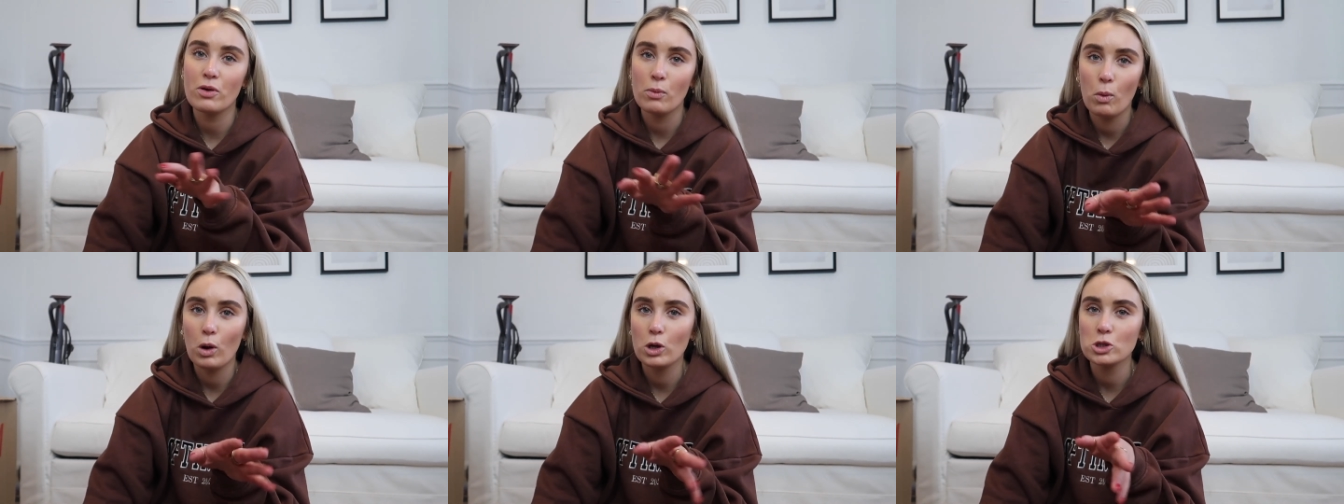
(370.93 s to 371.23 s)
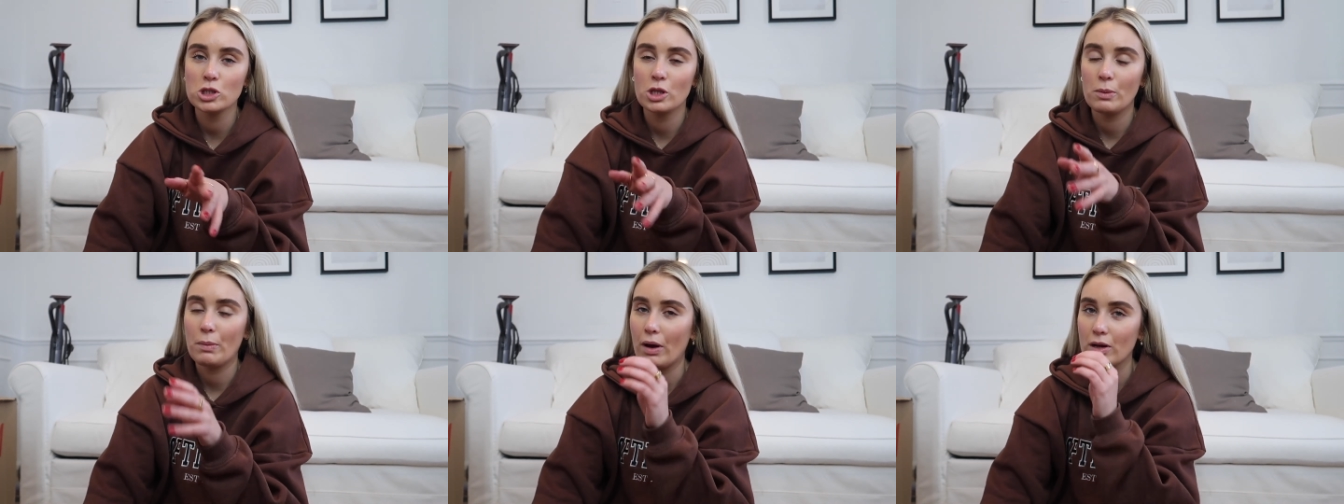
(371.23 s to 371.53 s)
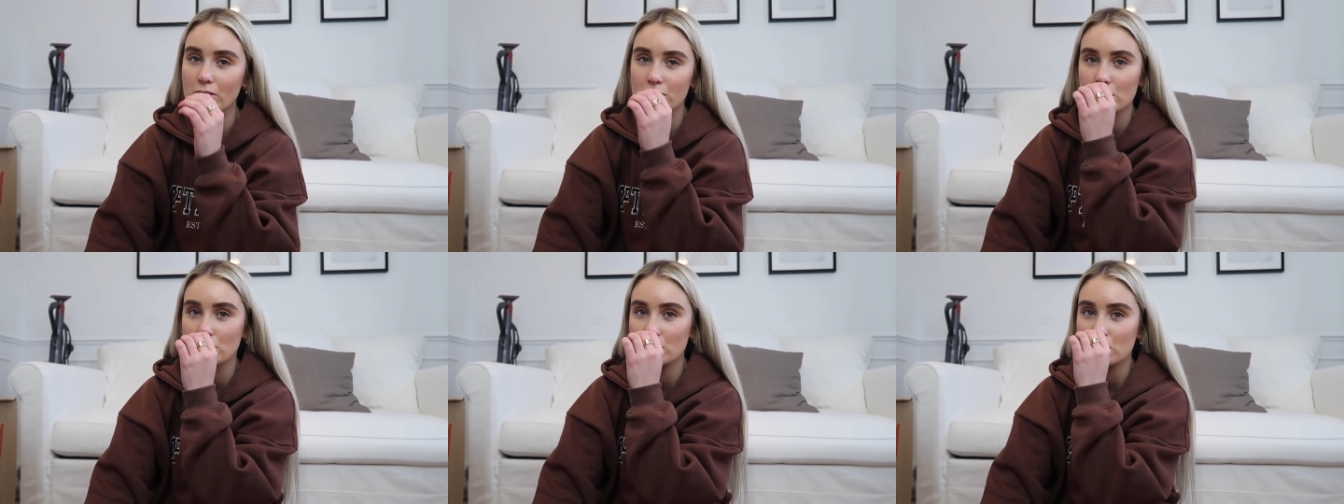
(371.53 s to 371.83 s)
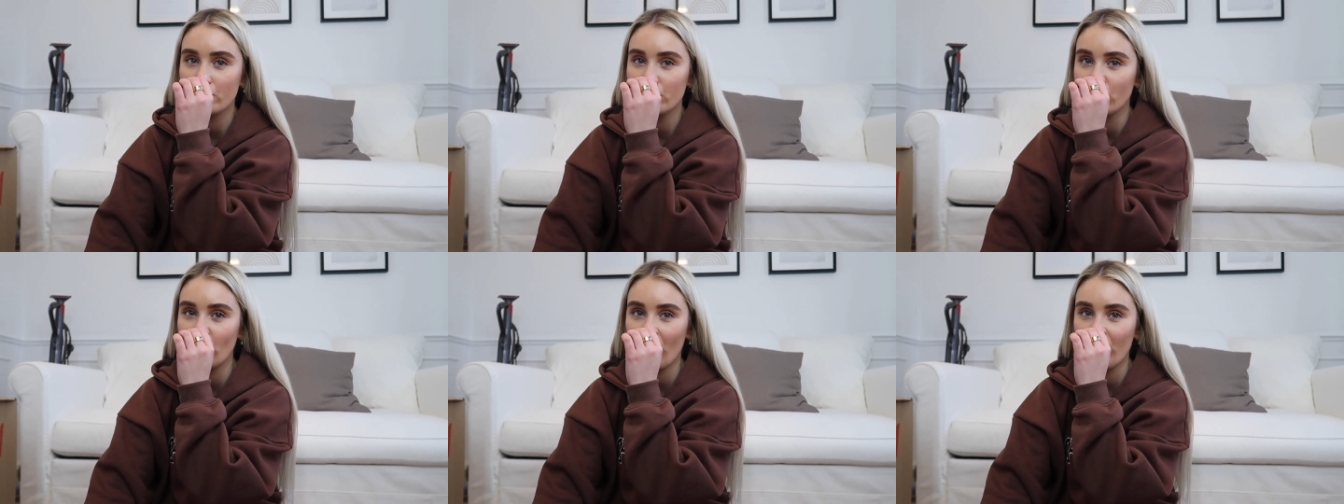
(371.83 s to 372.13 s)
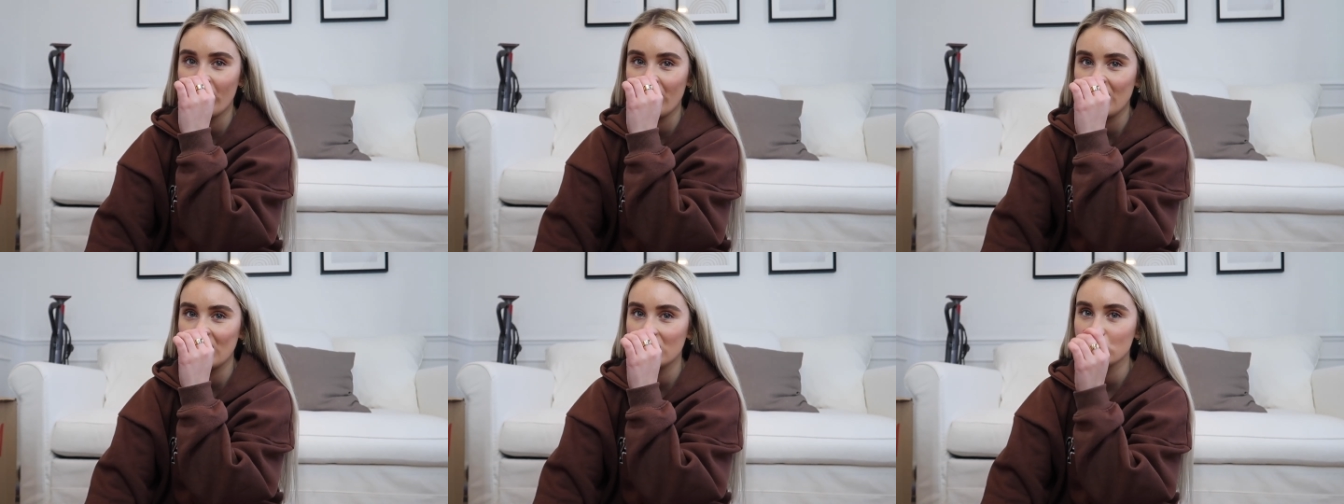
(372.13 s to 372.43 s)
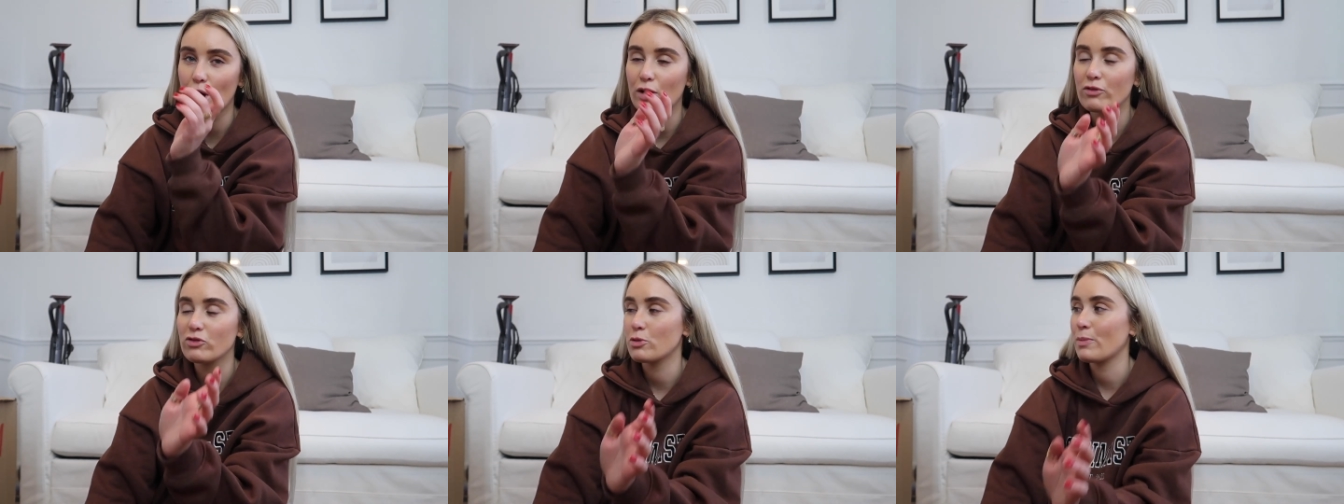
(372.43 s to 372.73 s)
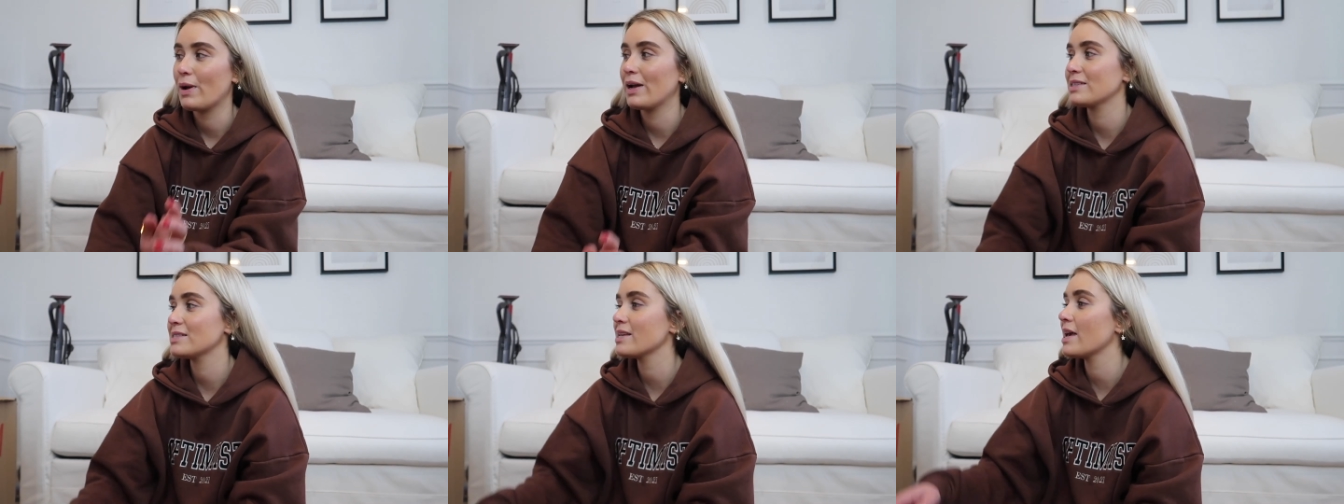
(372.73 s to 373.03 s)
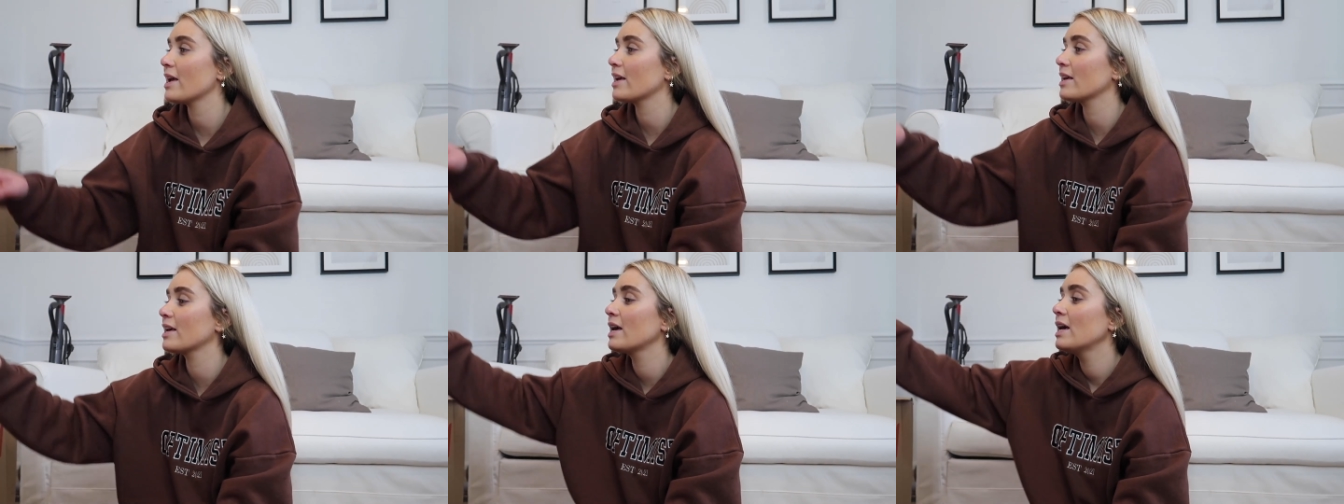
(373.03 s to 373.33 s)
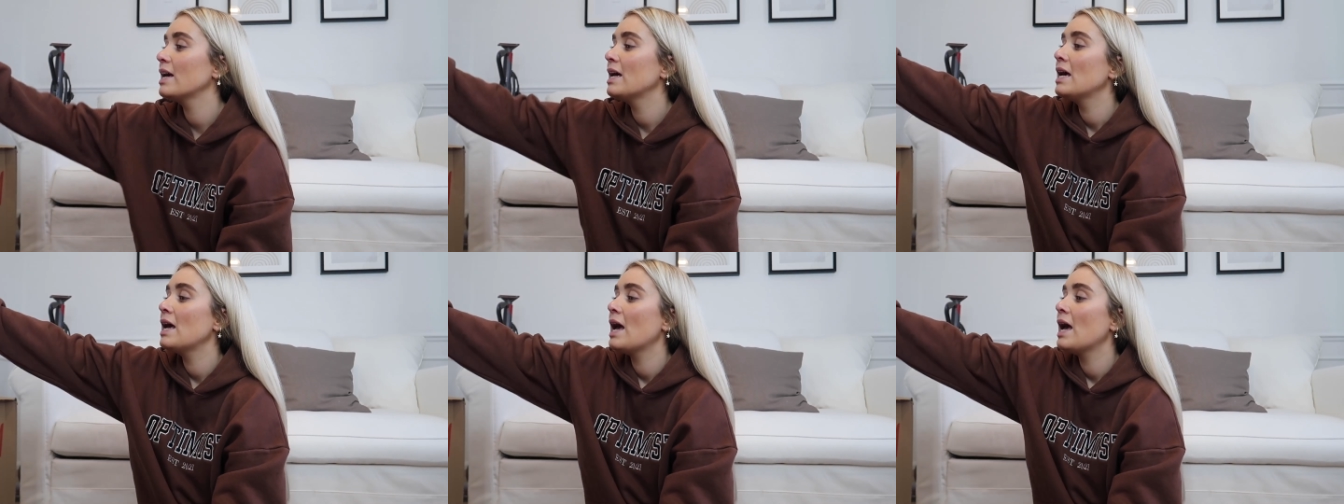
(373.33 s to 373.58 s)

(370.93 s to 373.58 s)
and washing the pots and stuff. Nothing sort of dramatic.